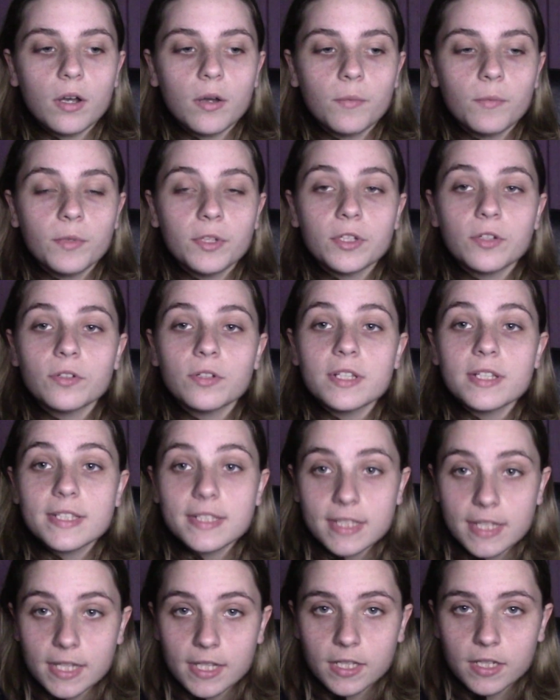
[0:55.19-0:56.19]
when you're in a
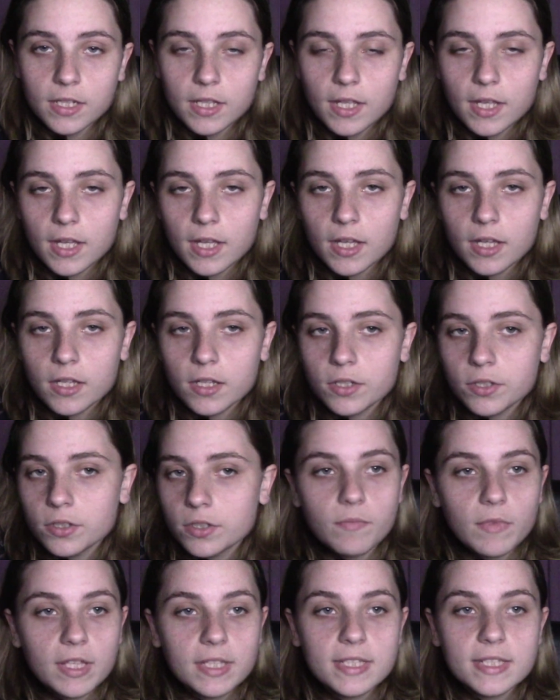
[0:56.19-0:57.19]
scene
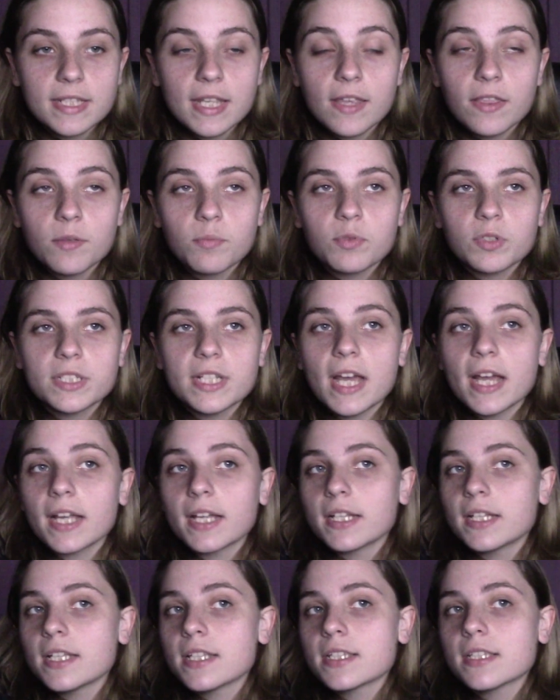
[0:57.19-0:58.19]
and let's say the
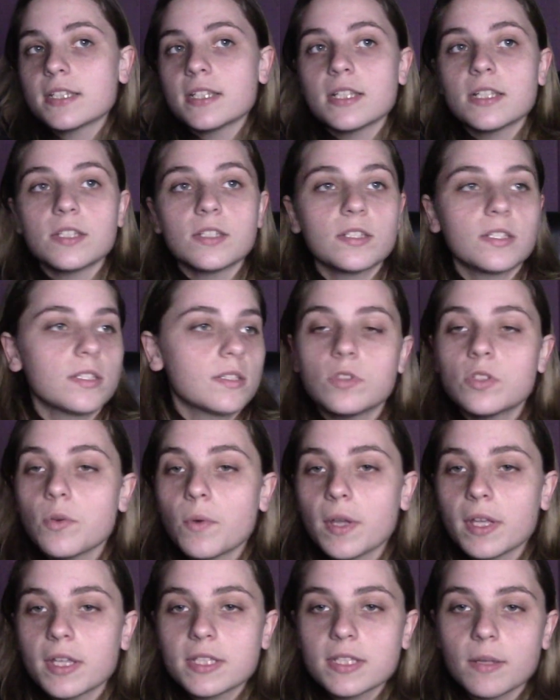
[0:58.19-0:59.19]
protagonist is
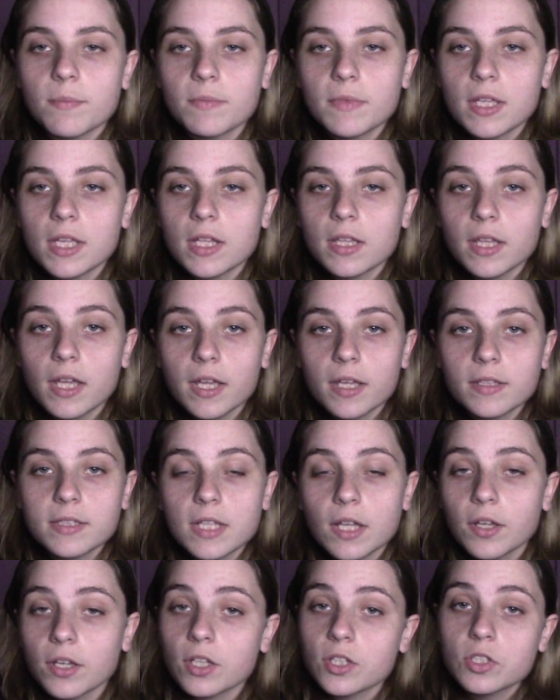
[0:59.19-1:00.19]
doing something like
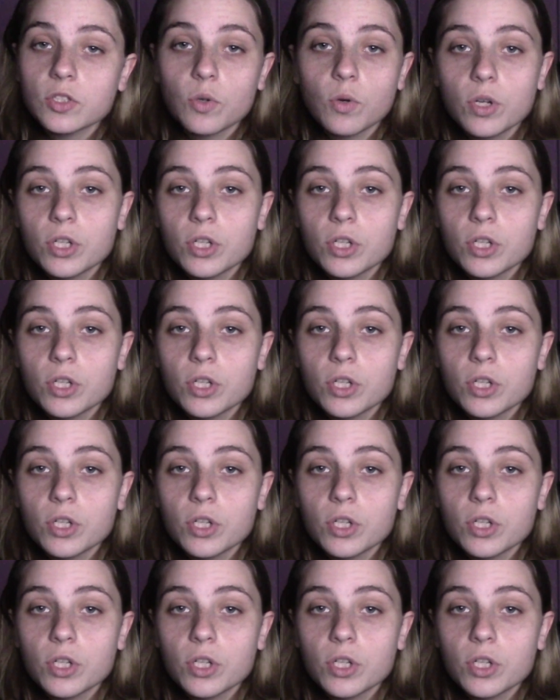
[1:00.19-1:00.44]
telling a story,